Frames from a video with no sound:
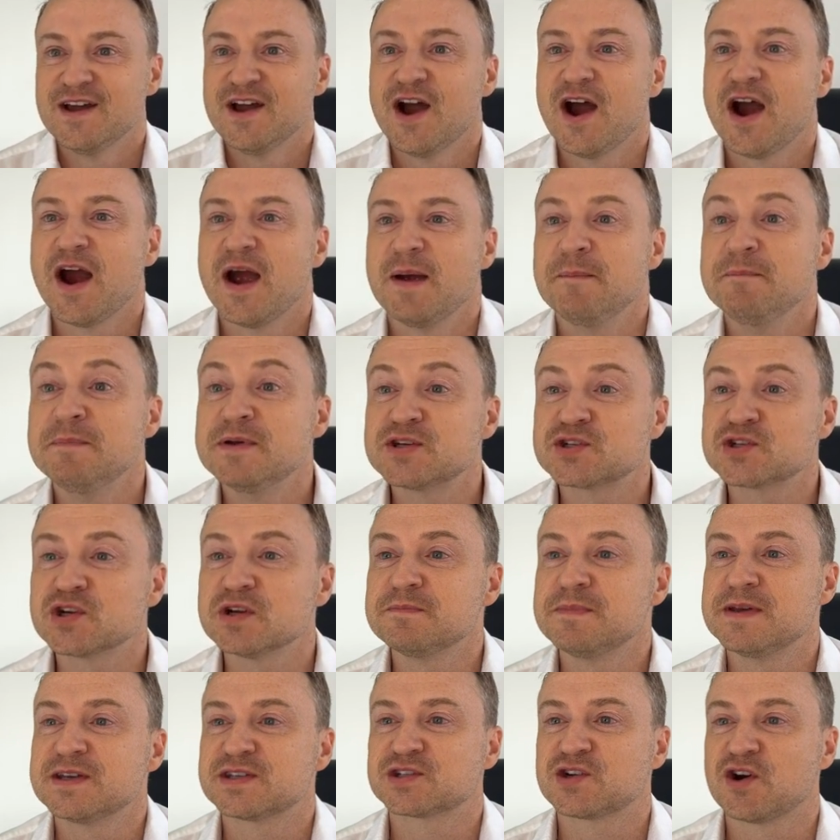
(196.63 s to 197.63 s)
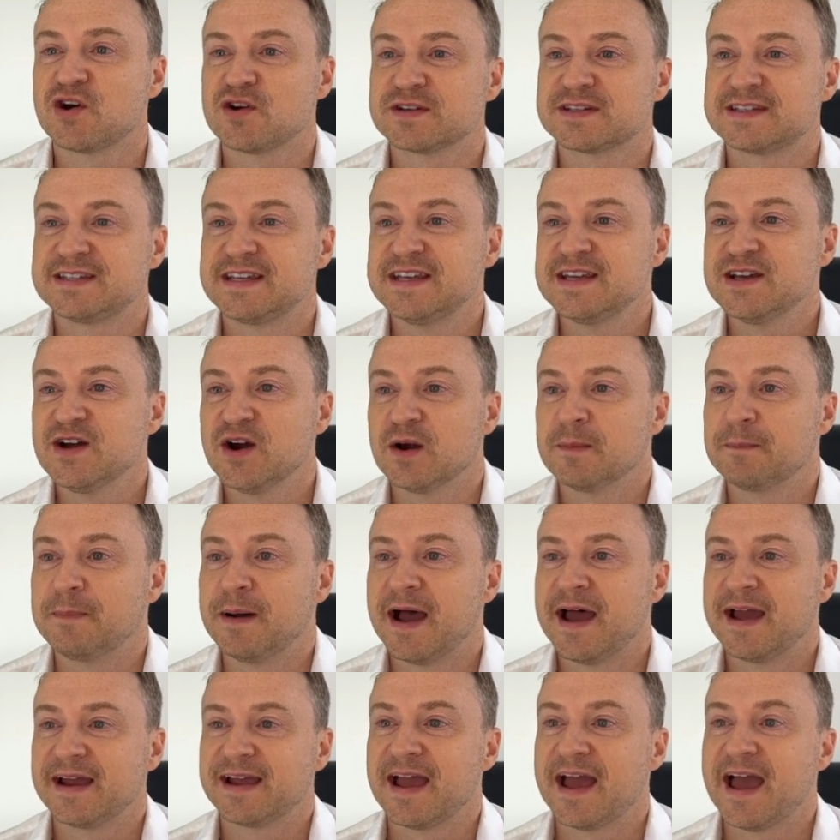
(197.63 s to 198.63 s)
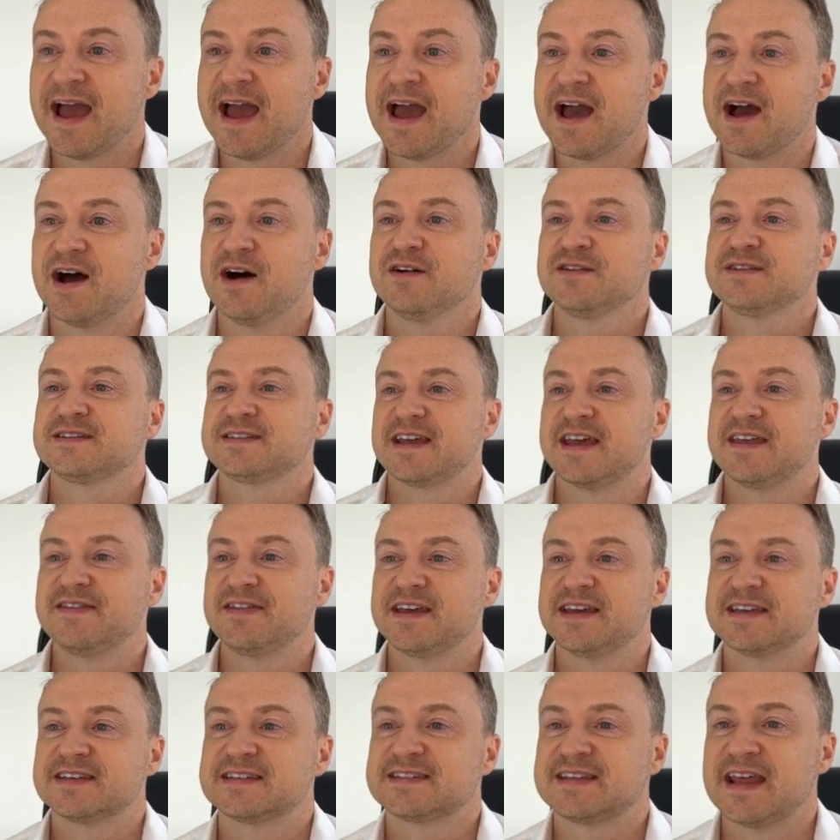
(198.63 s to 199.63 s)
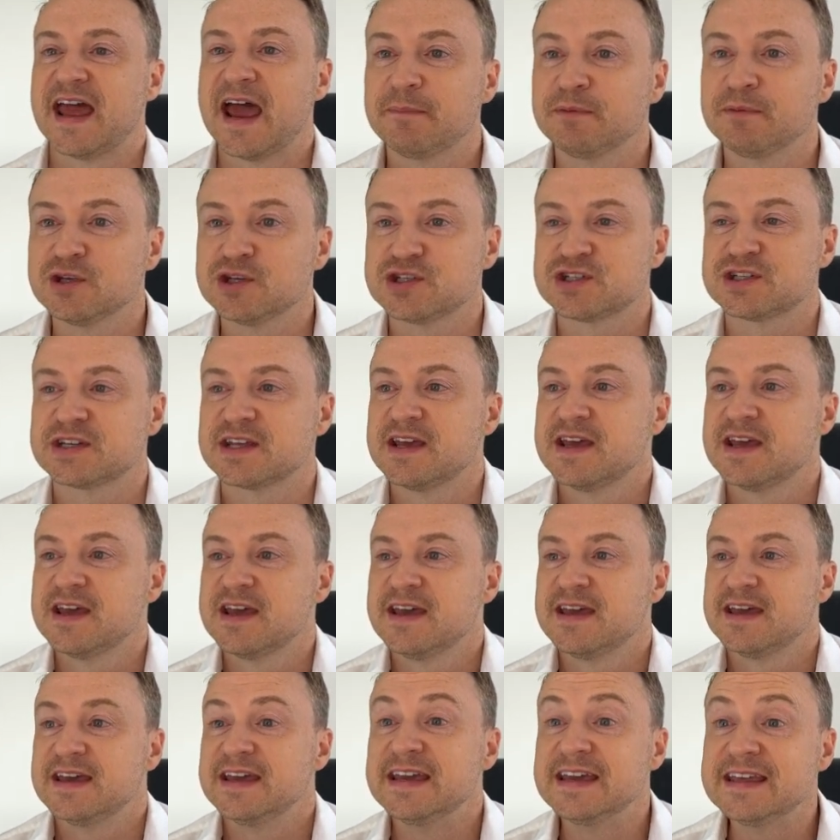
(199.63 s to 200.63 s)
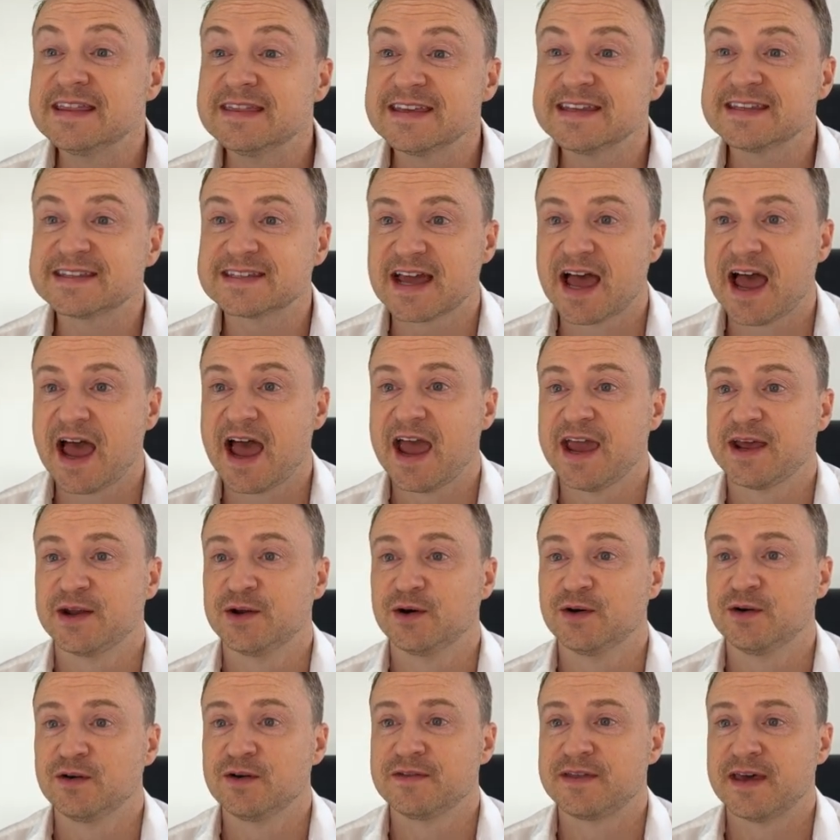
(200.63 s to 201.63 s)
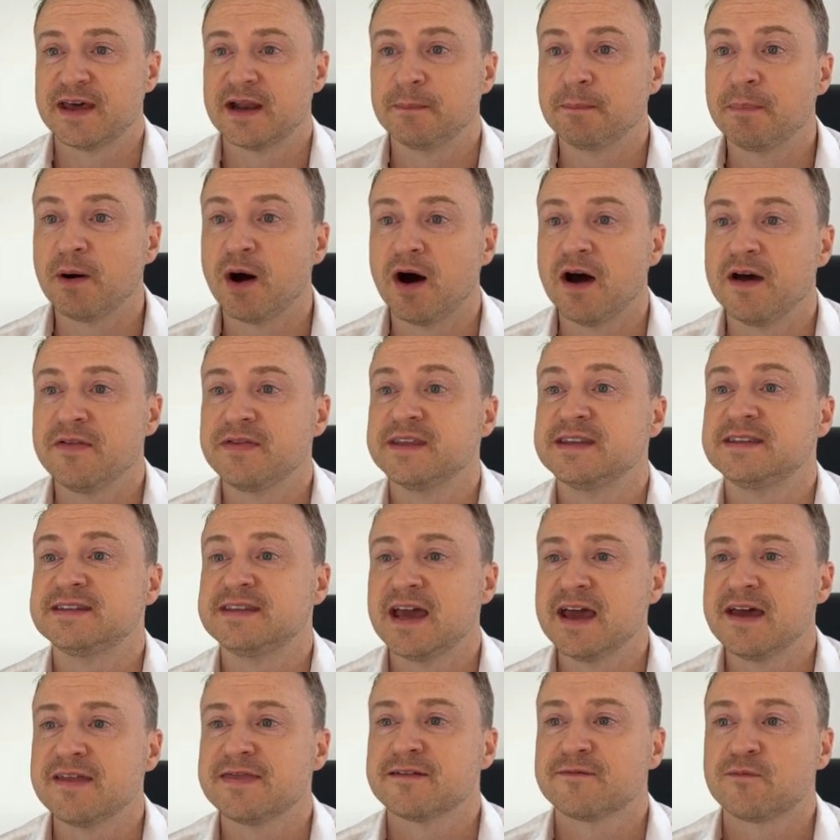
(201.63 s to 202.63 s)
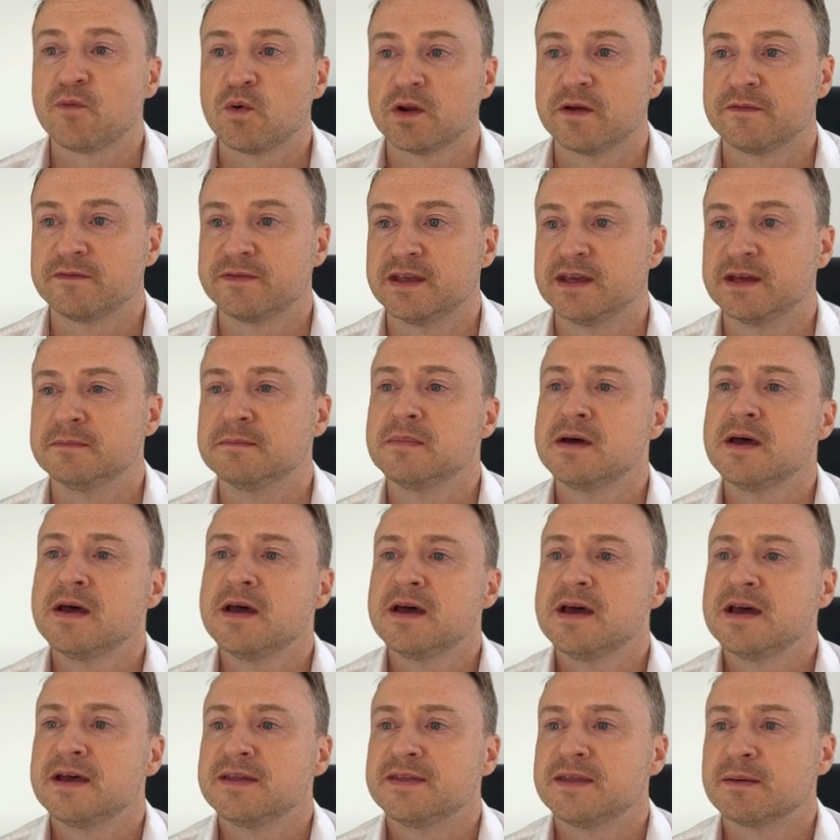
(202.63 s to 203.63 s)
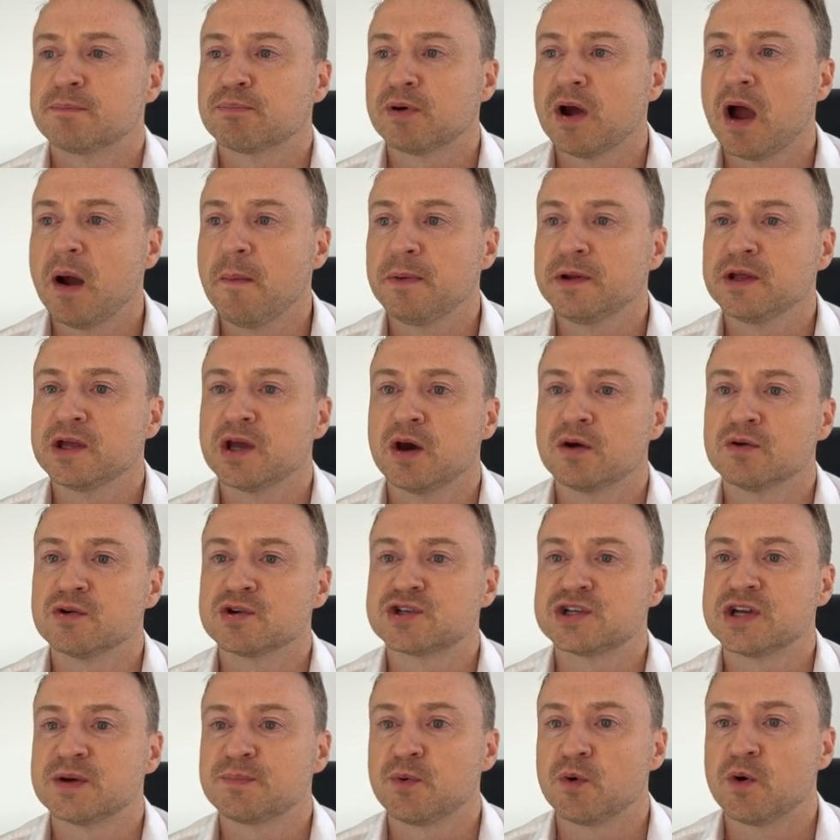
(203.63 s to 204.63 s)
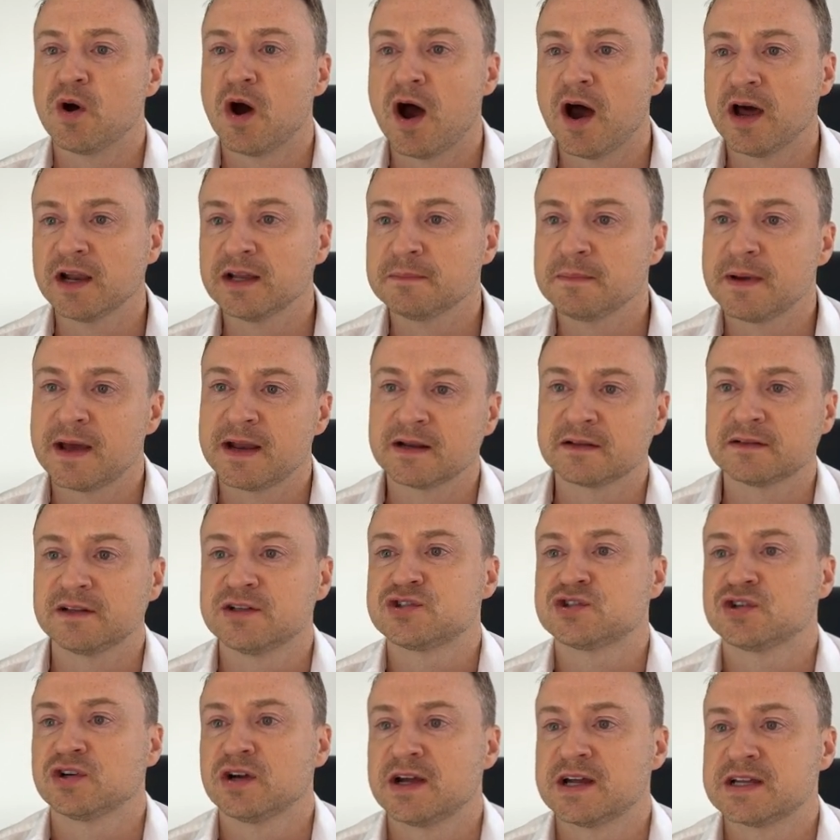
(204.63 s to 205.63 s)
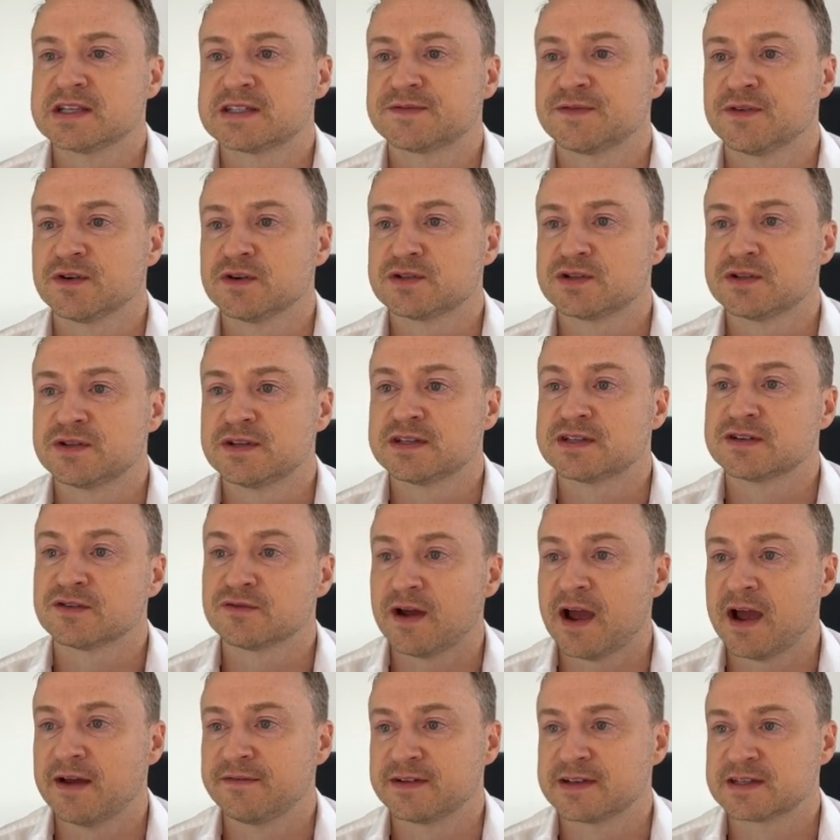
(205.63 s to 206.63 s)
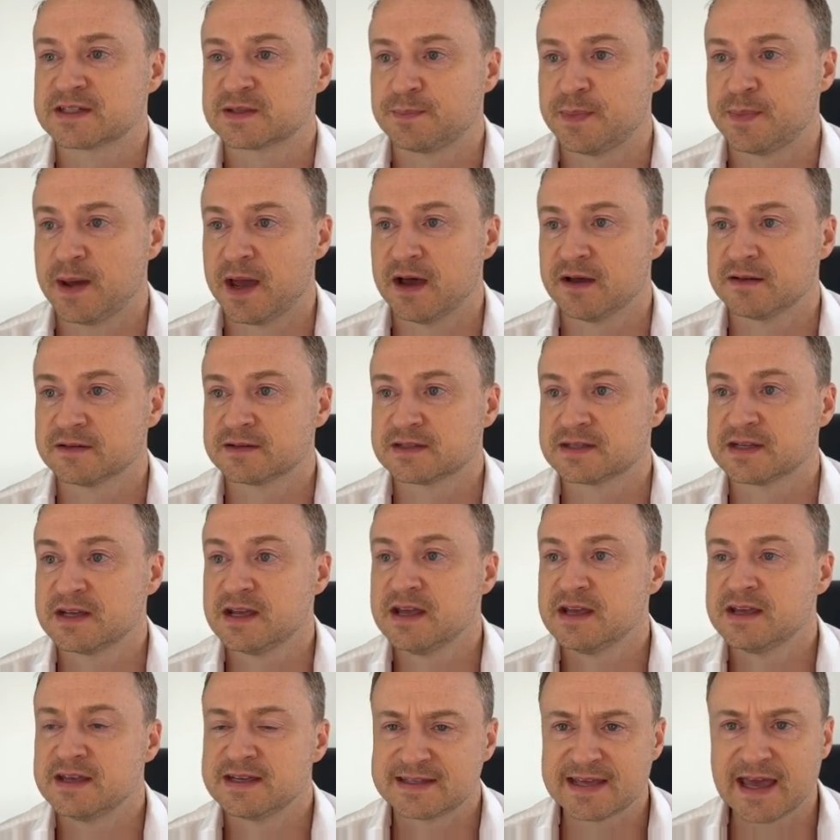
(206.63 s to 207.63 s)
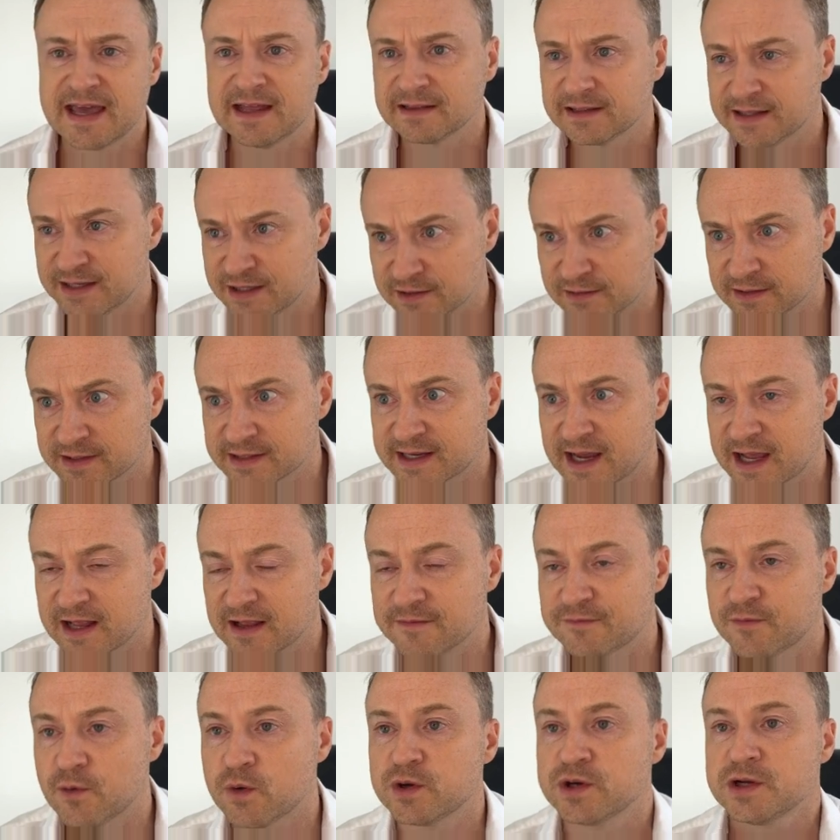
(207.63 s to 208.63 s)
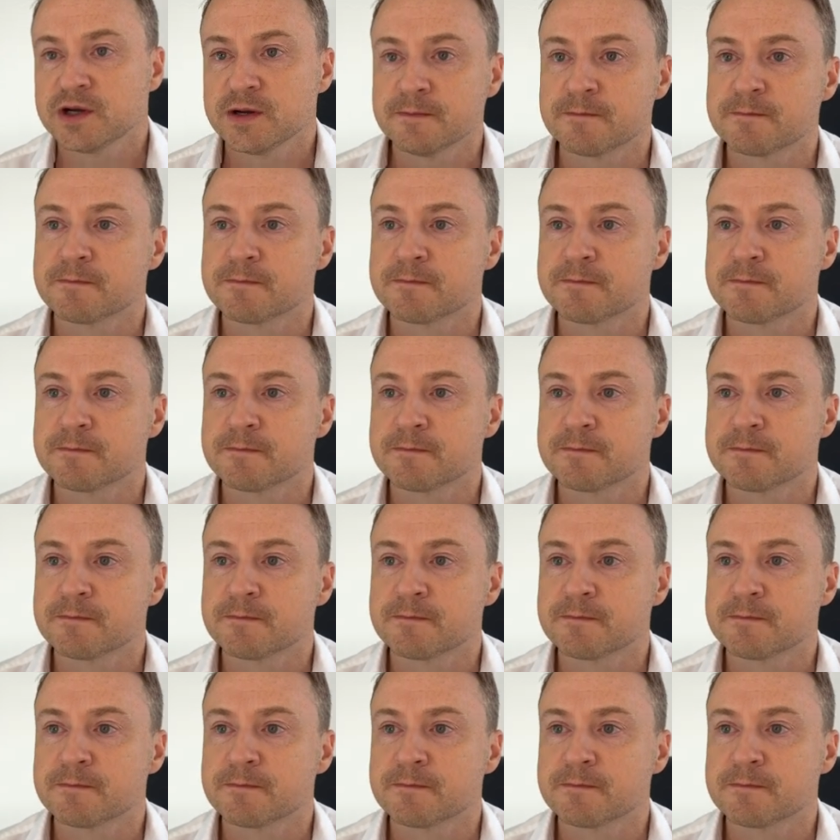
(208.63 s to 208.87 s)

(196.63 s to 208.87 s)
All right, Mr. and Miss Garcia are buying a house, and they established in the title that upon the death of one of them, the property ownership will automatically transfer to the surviving spouse. Is that legal in California?